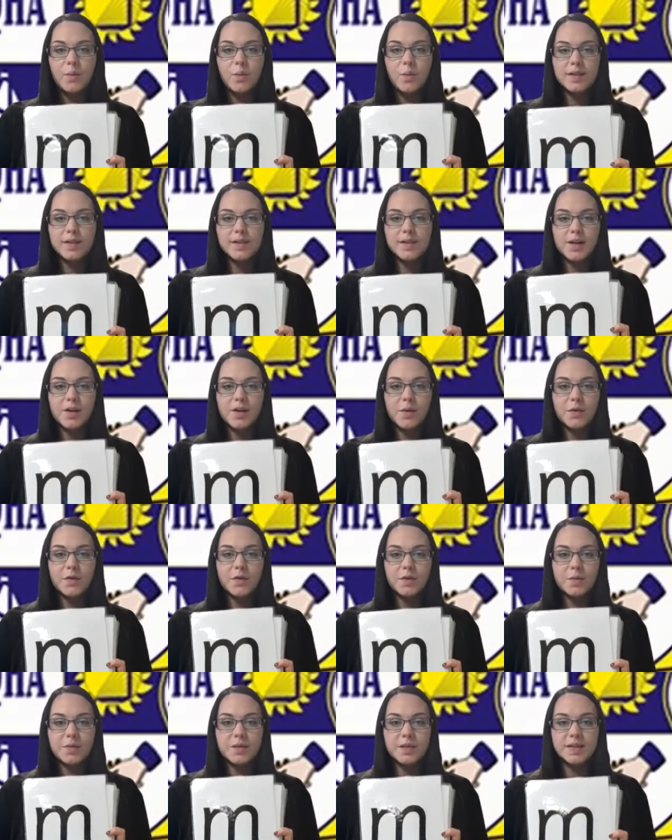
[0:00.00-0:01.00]
Once they're
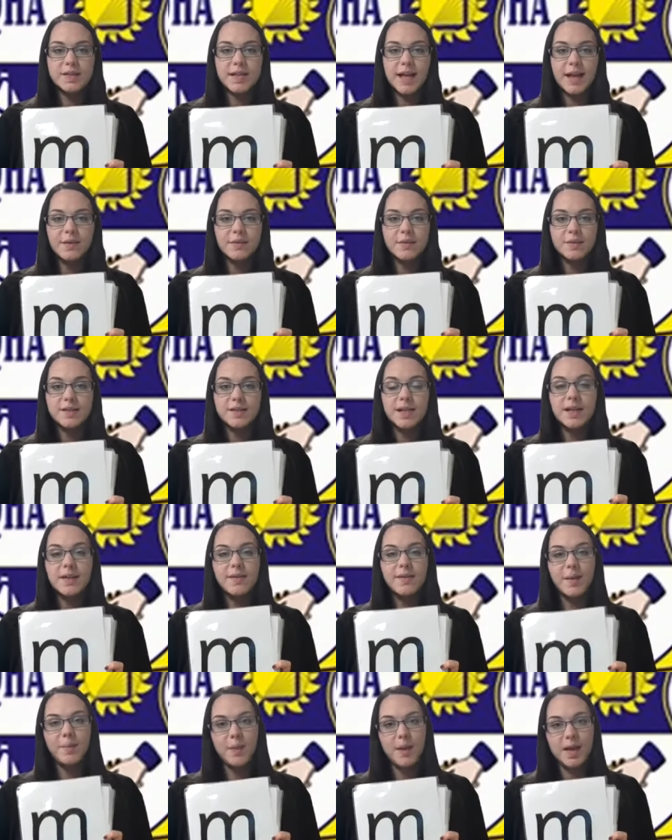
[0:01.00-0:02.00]
confident with the sounds,
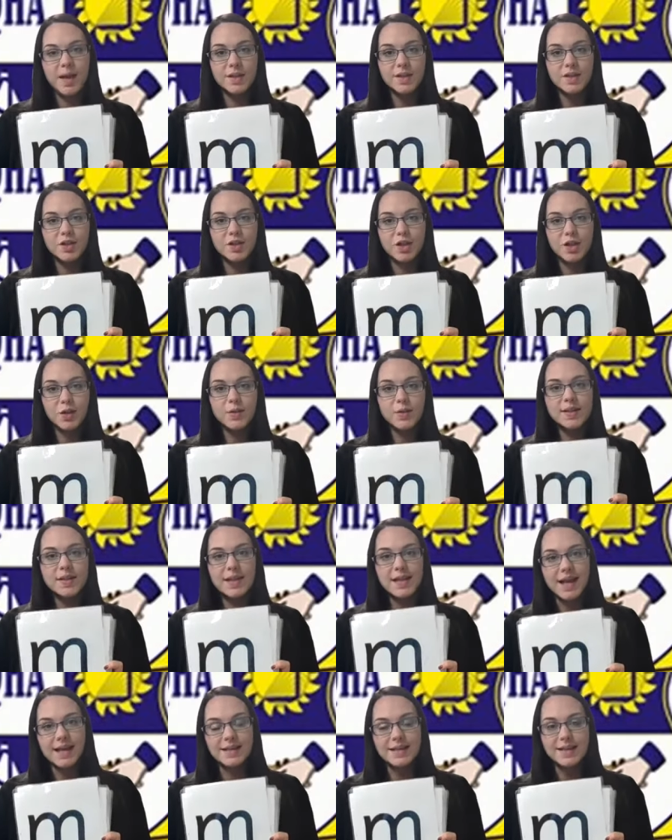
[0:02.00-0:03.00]
they begin to use
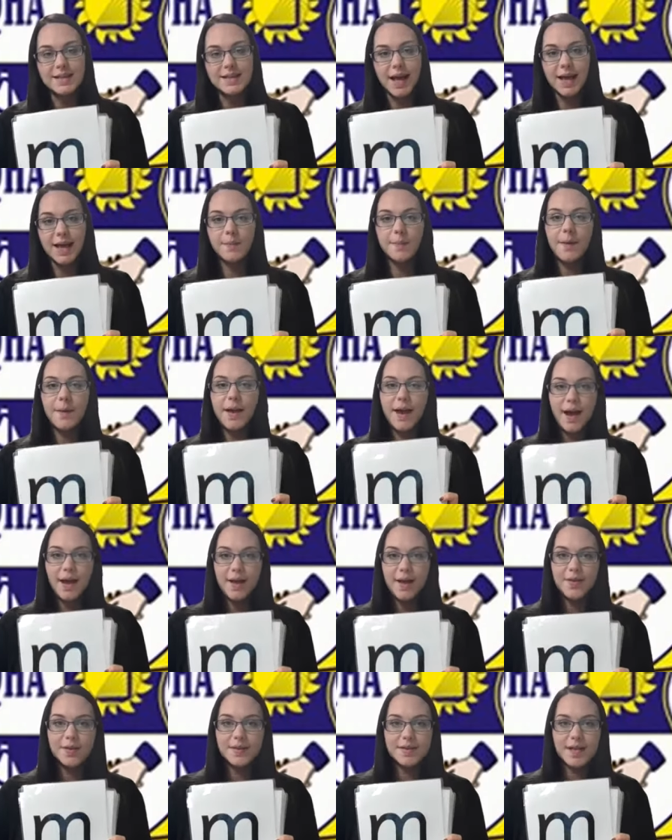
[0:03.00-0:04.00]
the letter name
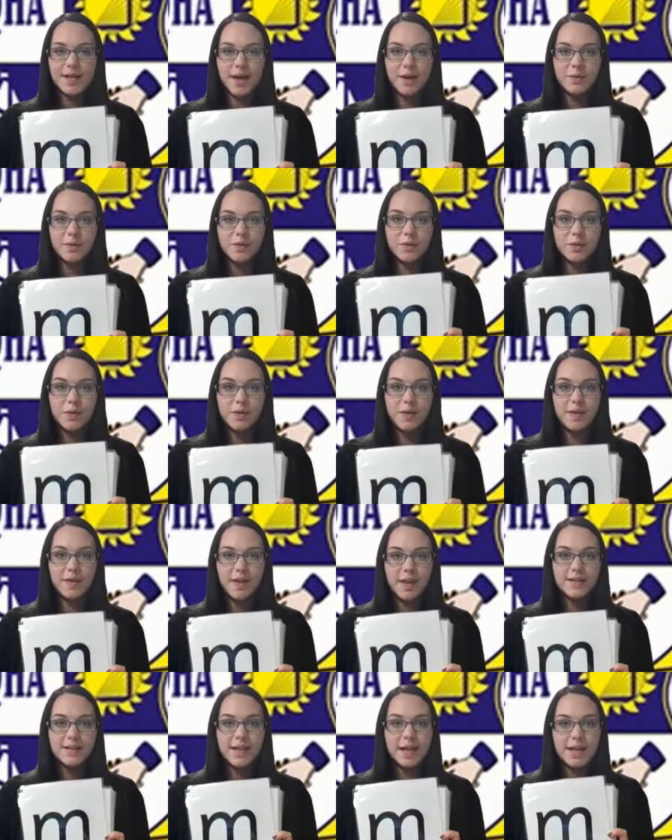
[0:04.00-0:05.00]
and the sound
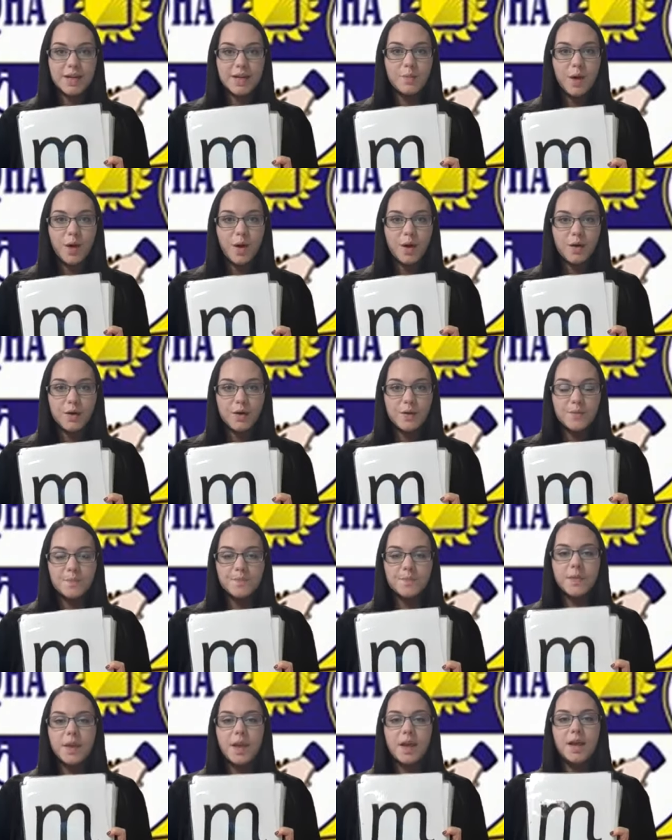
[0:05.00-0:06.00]
within their daily work.
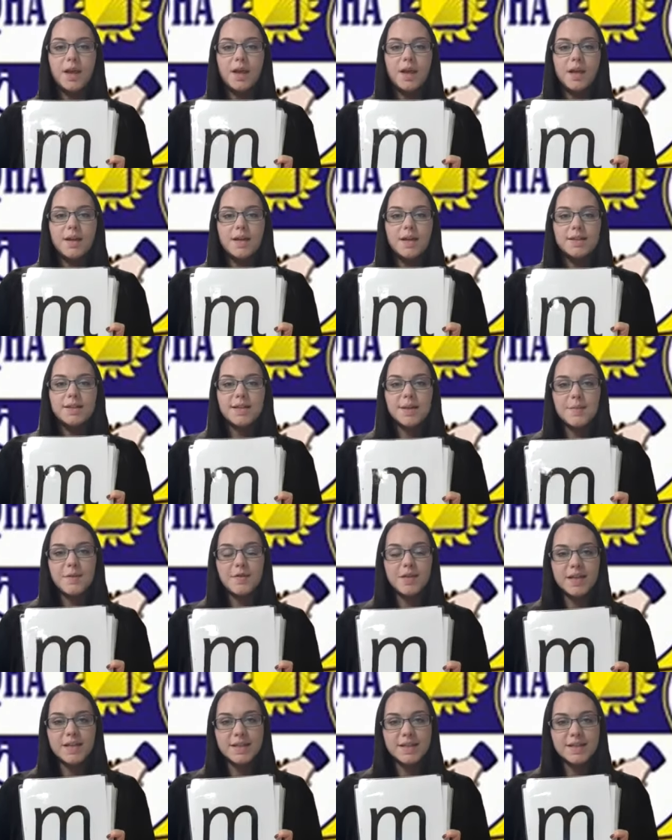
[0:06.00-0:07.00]
Some
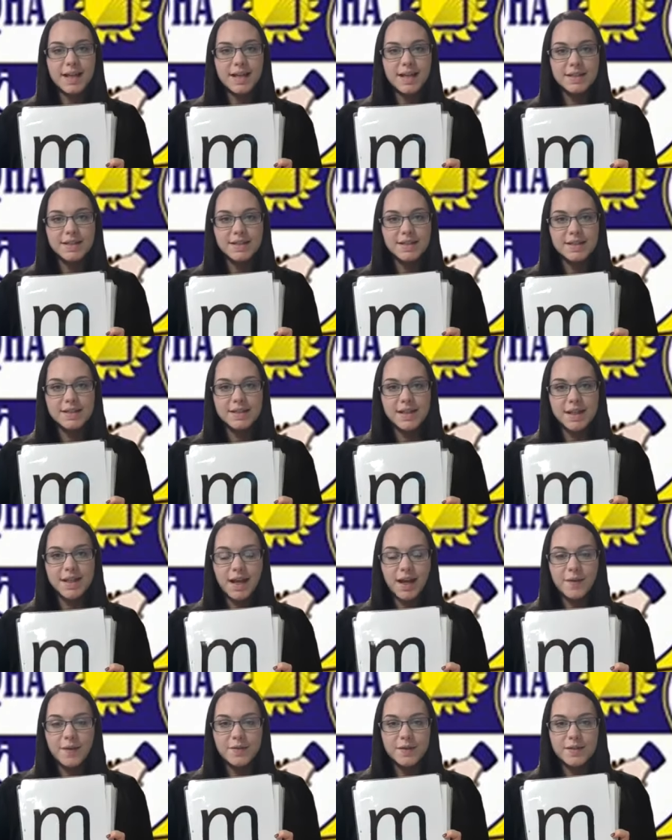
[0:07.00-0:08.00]
of these letters
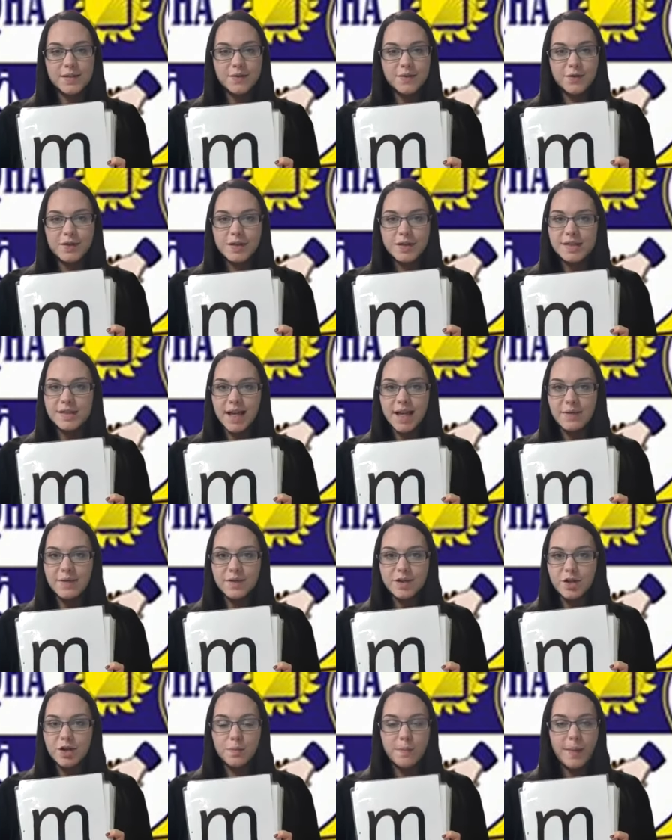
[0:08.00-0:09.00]
have different
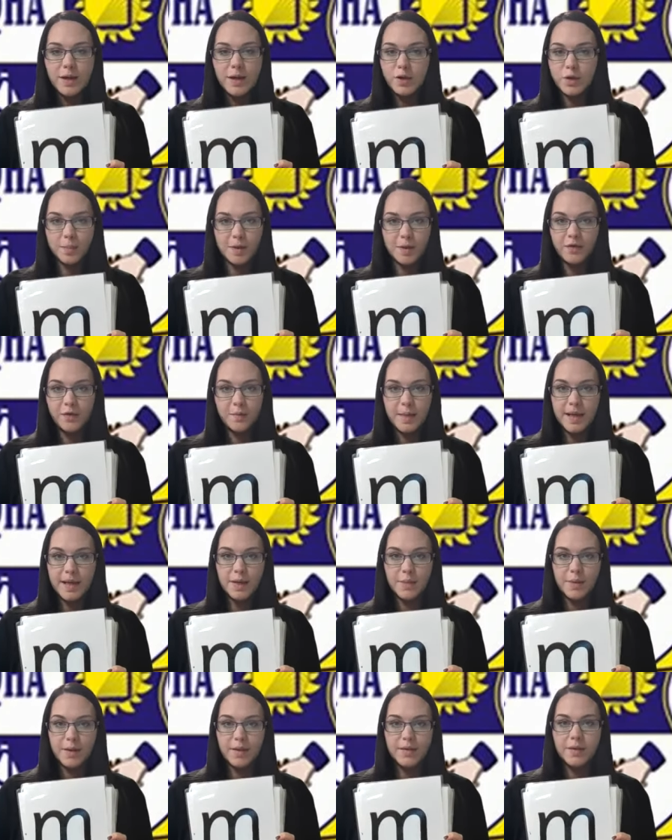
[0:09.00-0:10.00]
sounds that you may not be
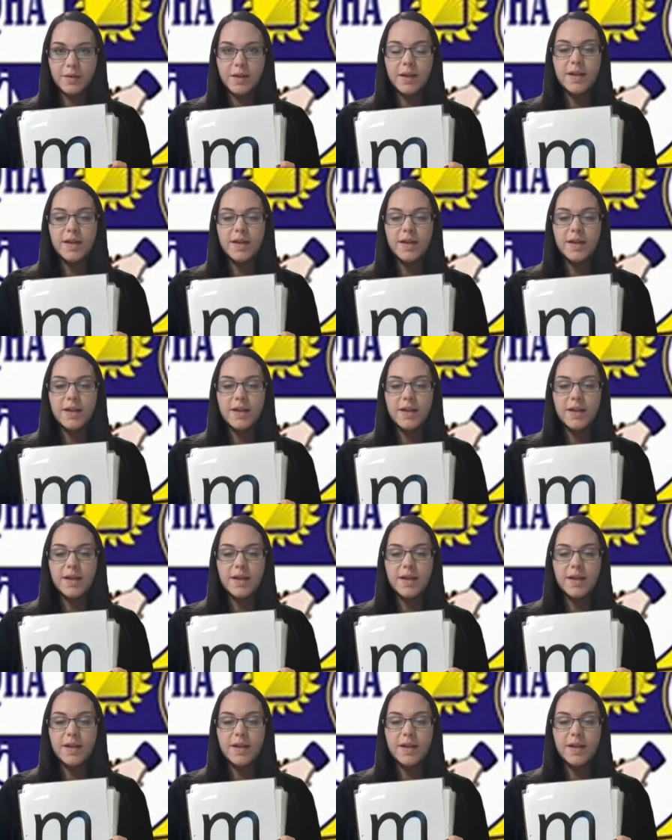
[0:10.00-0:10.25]
familiar with.